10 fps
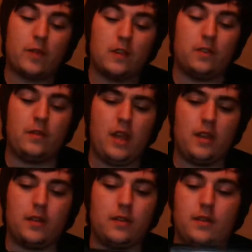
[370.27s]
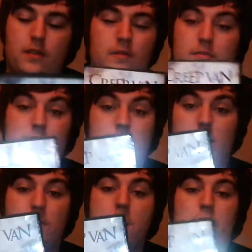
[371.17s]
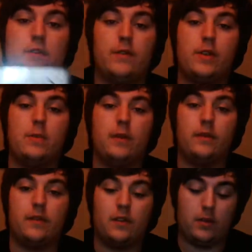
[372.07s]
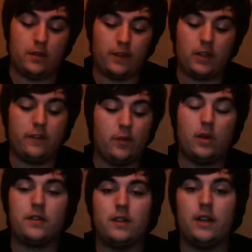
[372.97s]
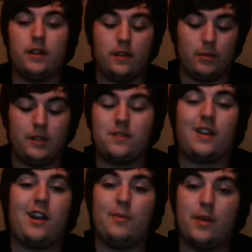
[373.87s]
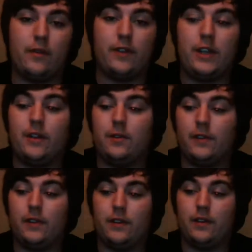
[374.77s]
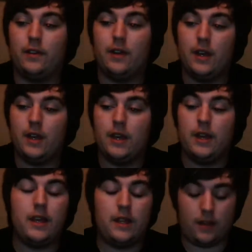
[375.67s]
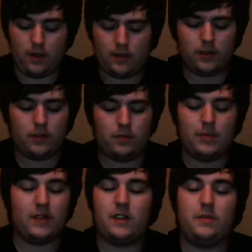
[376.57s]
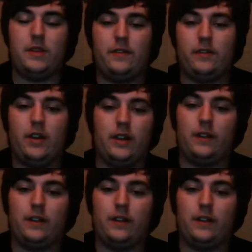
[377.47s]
So yeah, that's my review of Creepman. So thank you for watching it, and please check out my other videos, and also message me if you've got